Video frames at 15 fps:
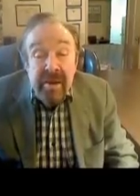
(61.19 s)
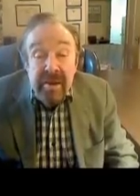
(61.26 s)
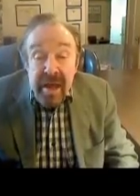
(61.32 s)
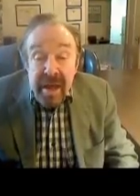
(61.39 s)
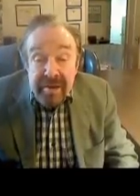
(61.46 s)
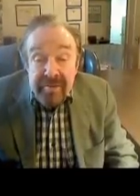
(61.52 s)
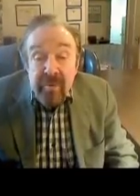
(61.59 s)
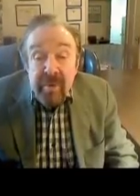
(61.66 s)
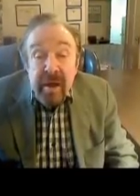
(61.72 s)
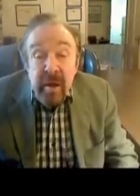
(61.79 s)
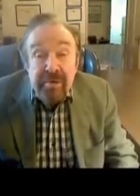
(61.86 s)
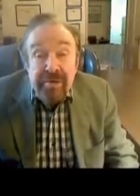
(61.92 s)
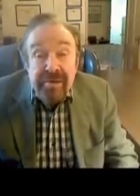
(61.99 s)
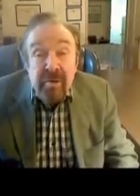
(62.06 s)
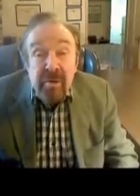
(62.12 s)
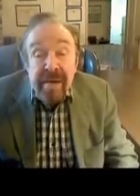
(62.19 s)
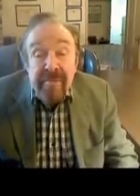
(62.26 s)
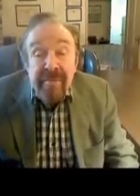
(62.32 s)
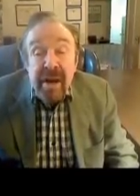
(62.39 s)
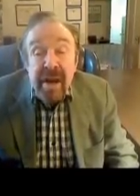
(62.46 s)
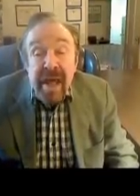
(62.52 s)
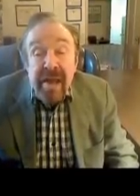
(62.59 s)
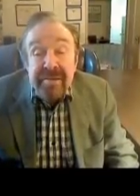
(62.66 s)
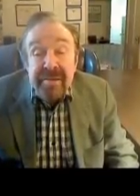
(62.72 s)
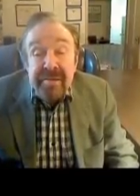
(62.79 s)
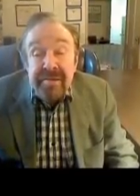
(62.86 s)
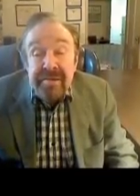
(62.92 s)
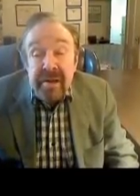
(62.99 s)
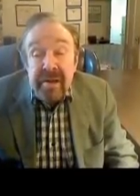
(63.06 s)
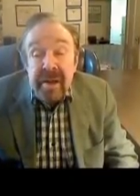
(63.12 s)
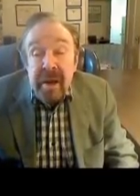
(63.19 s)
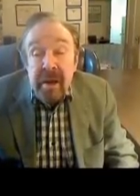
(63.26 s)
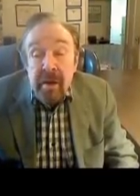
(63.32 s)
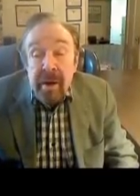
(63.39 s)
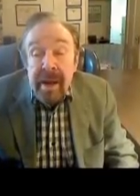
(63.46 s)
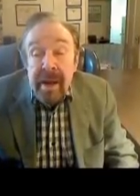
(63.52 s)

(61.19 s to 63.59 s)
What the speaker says: Yes, we also have a license to carry.